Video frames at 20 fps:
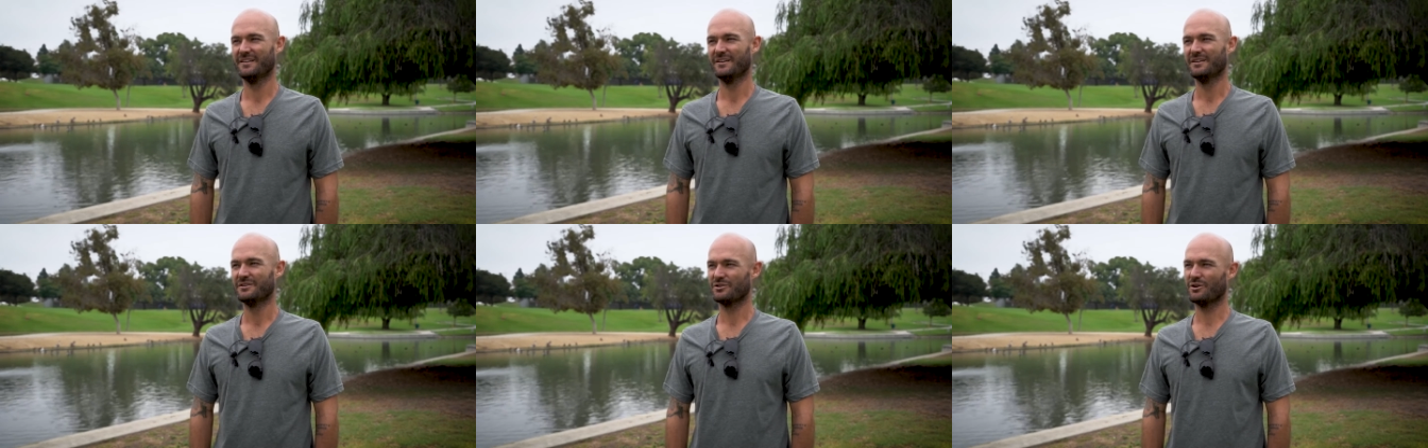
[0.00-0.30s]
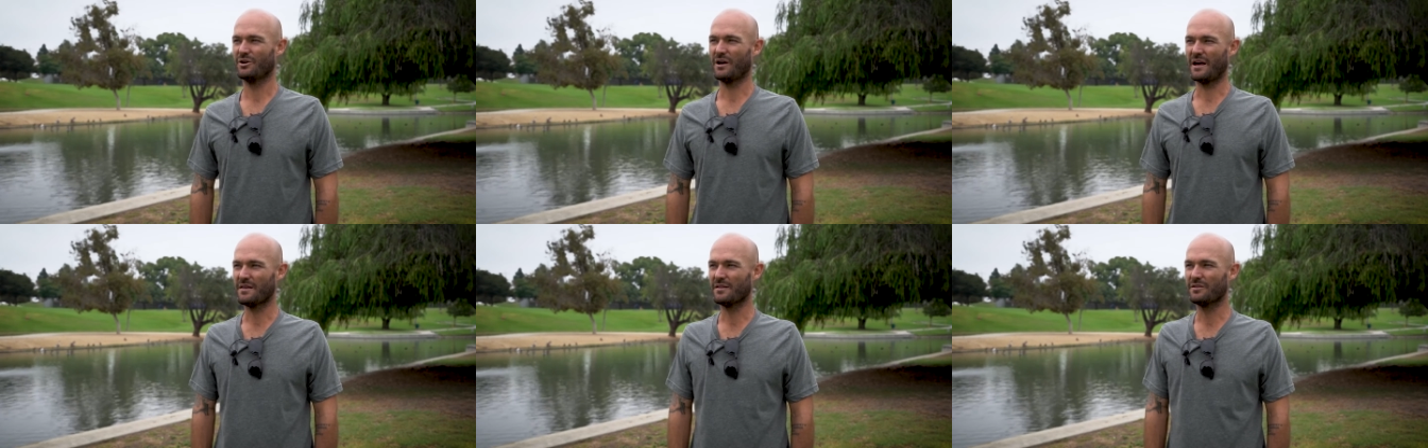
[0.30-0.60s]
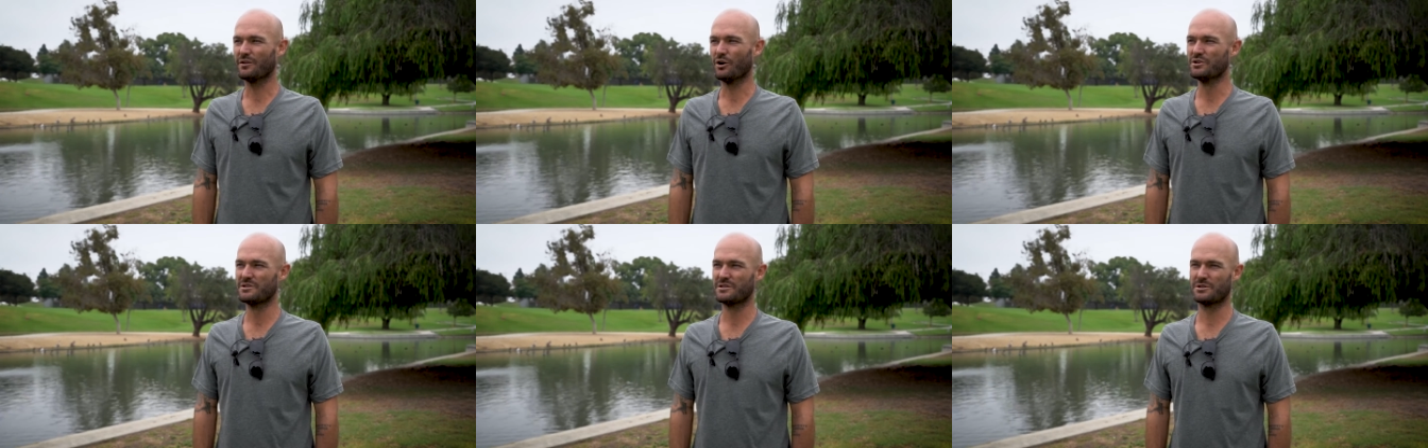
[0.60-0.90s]
so I think
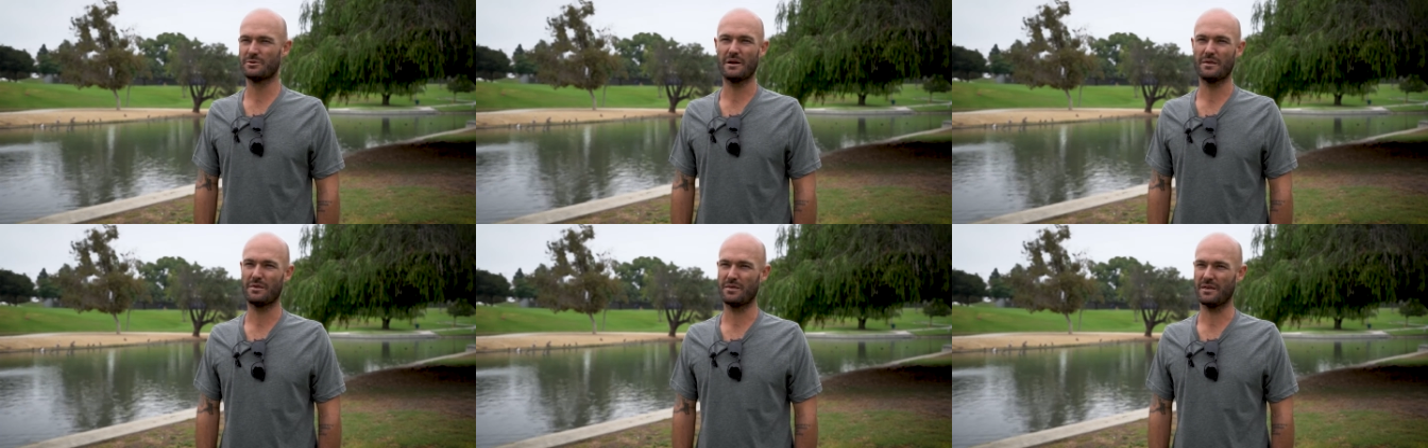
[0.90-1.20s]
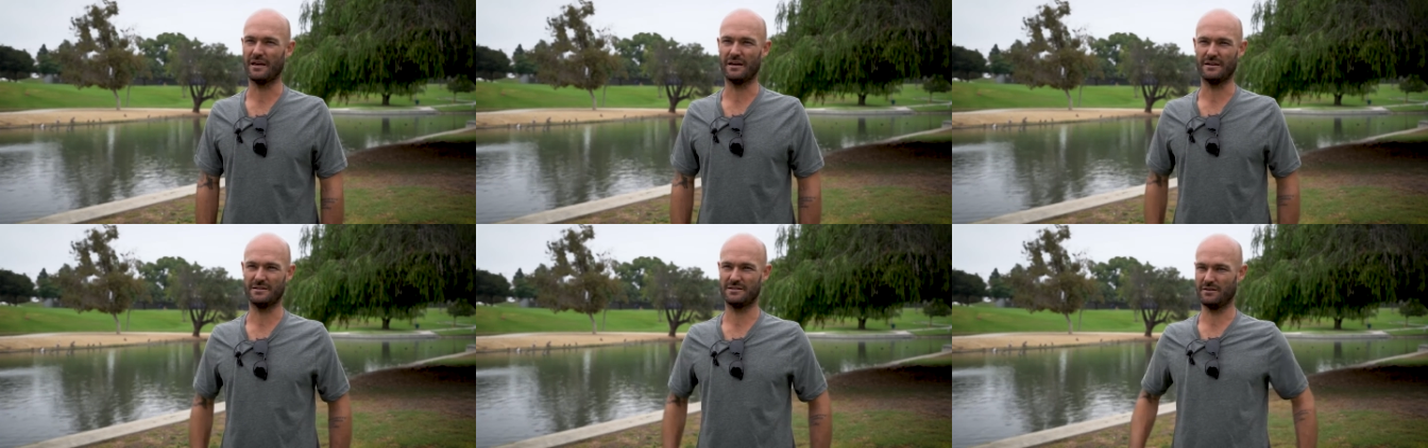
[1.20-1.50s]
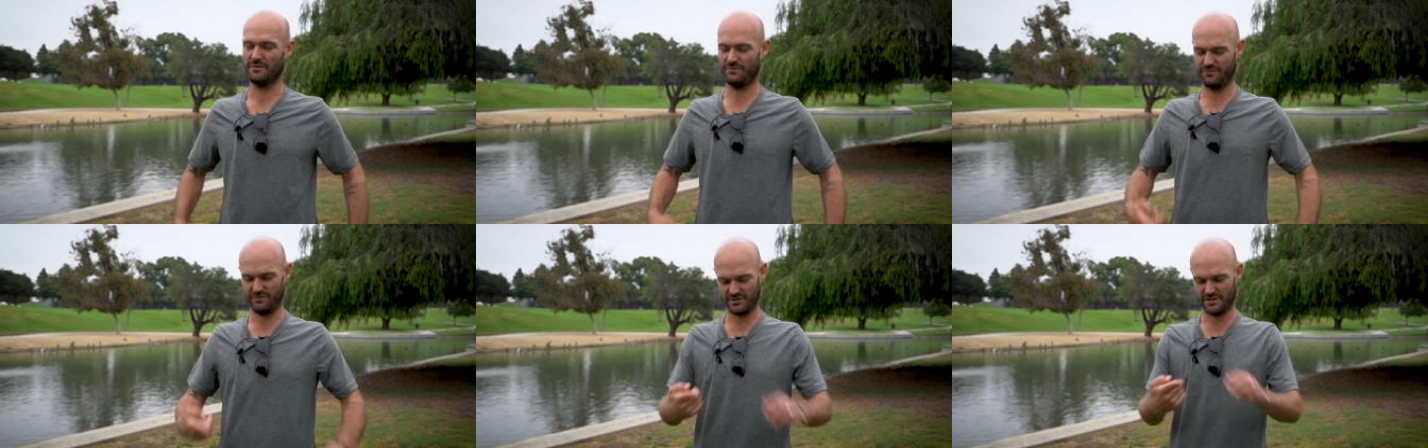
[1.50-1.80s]
those three things
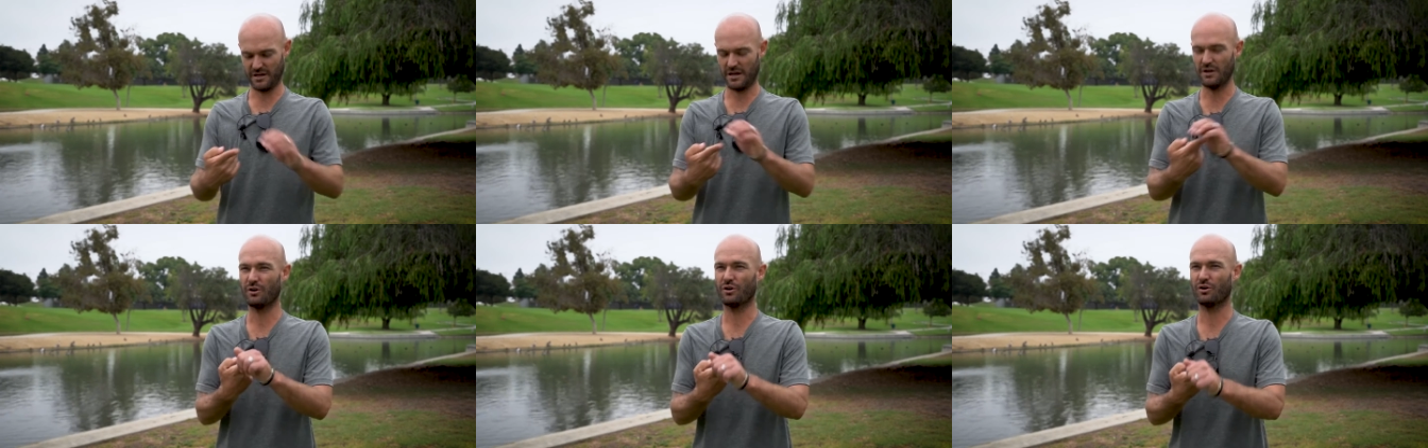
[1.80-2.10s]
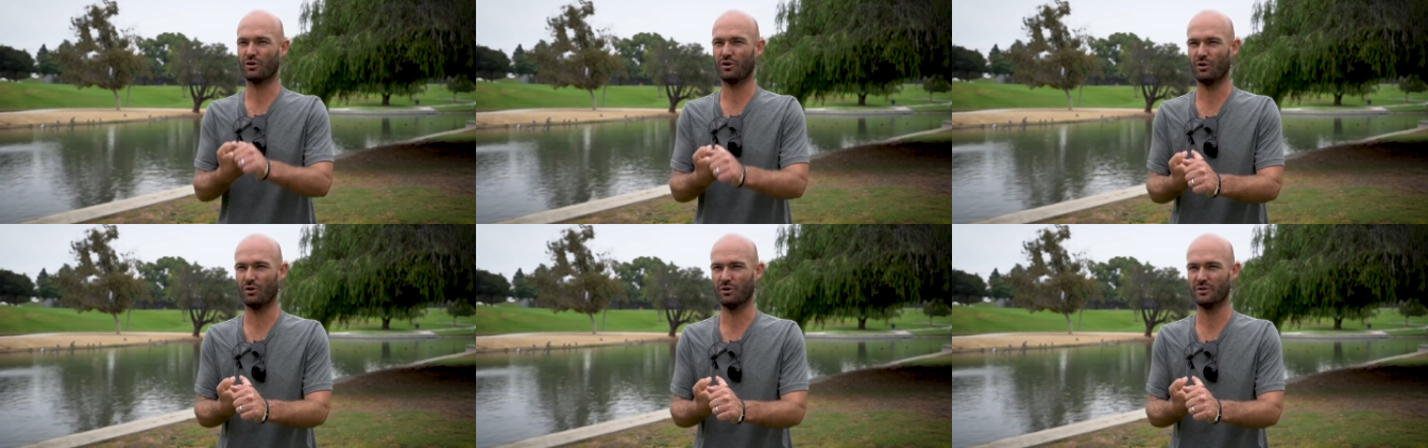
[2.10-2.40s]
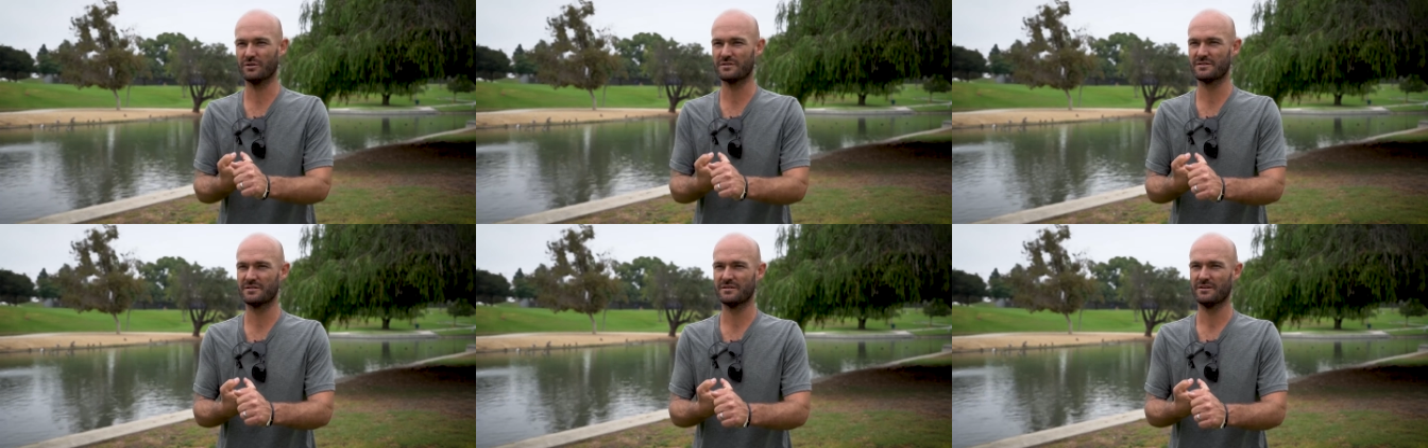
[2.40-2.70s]
of set your
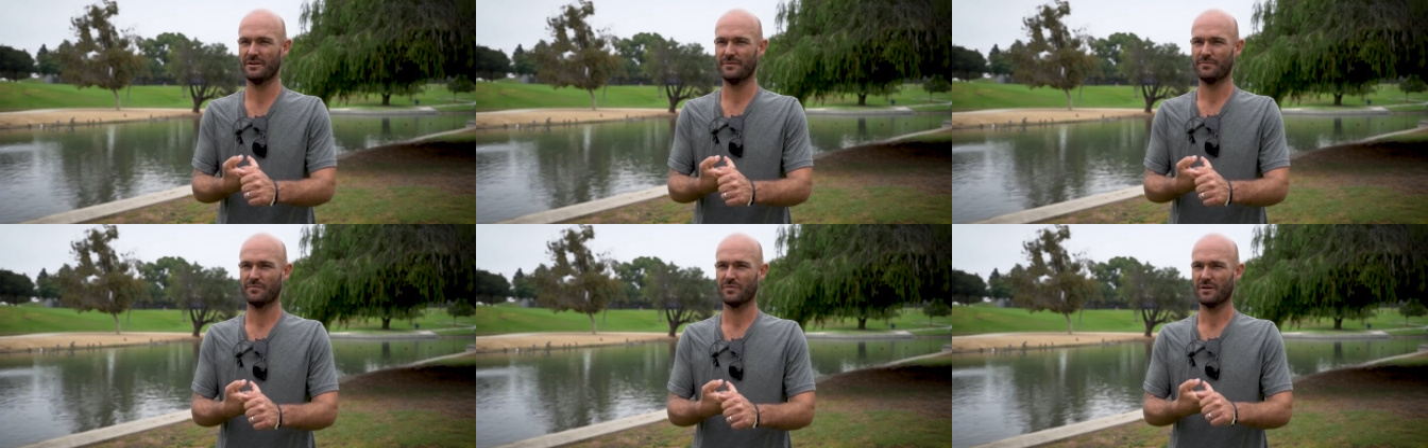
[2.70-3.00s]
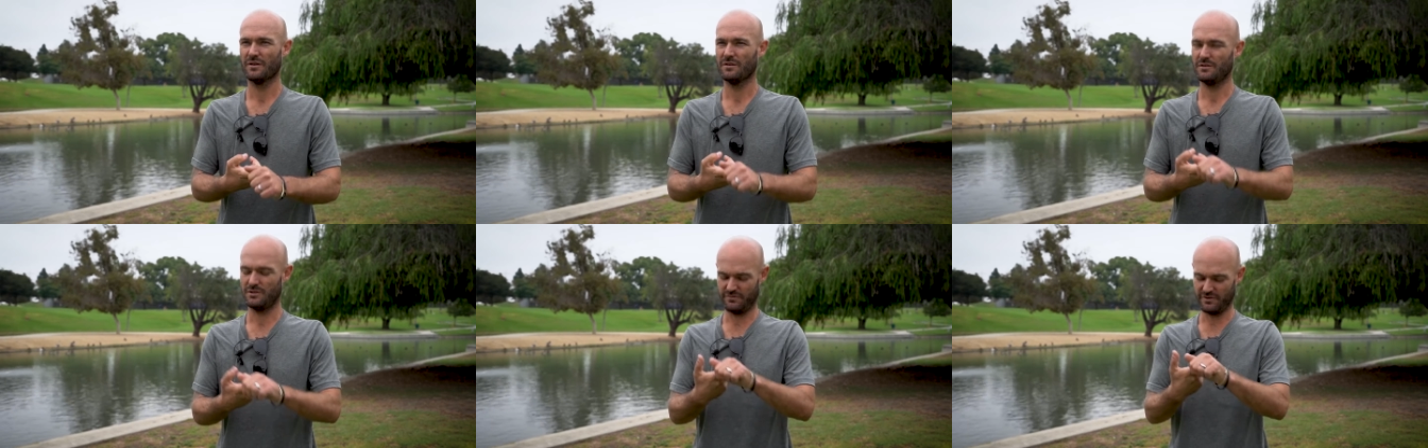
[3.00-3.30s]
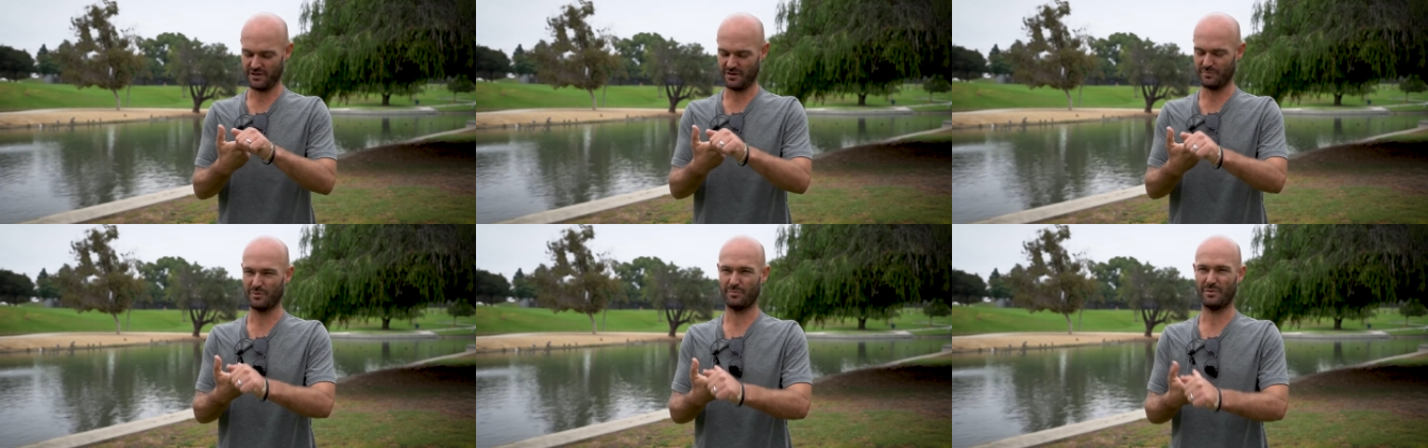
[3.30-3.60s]
goals,
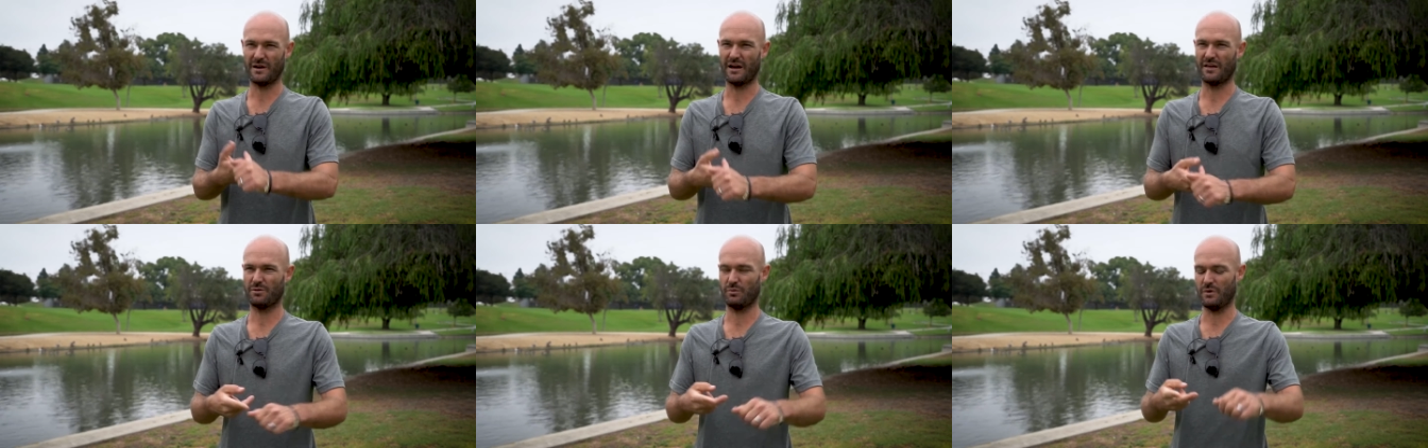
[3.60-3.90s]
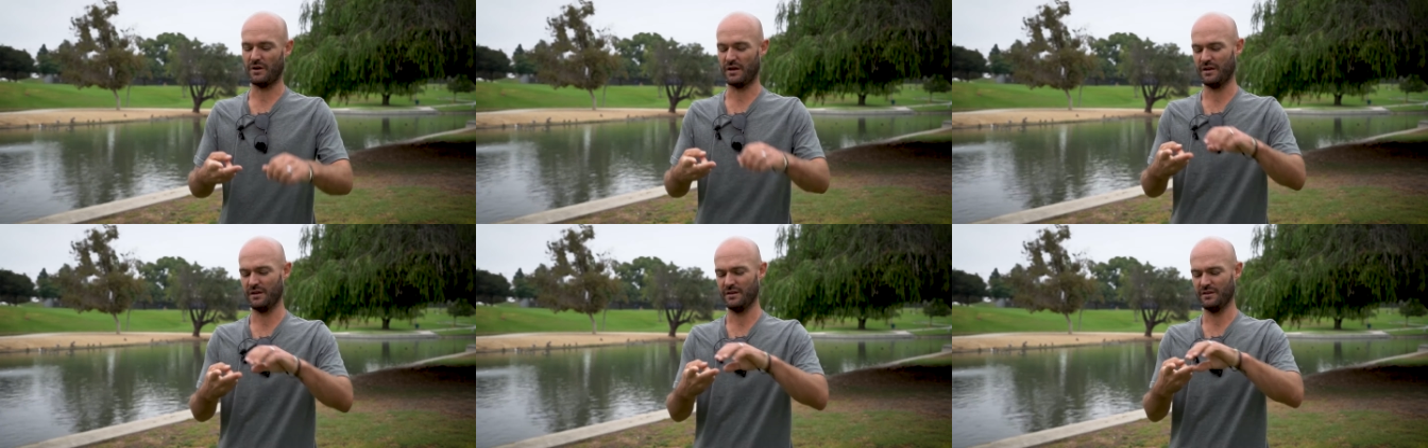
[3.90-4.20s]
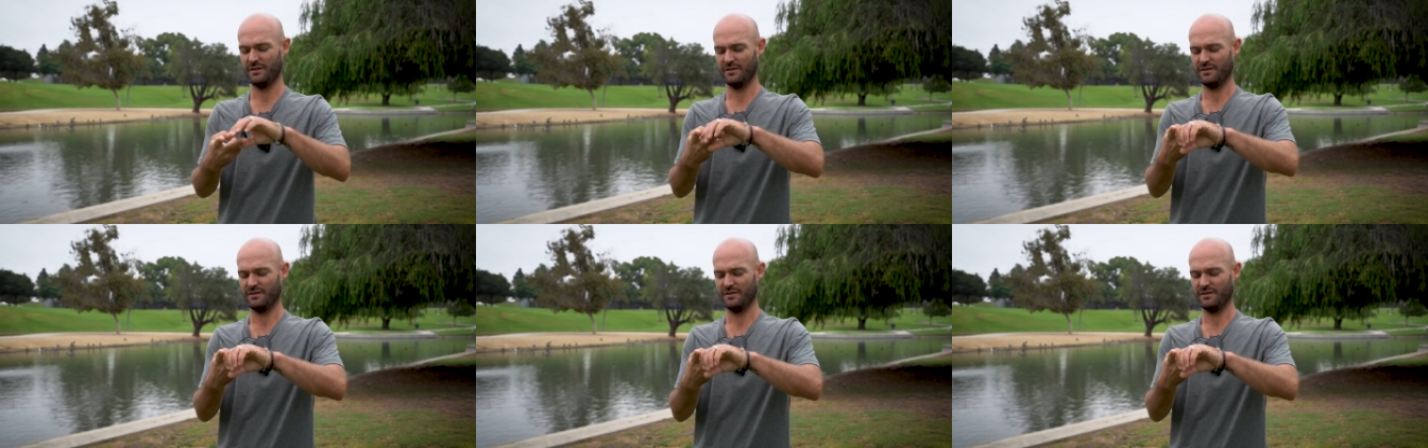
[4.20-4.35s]
develop your pathway,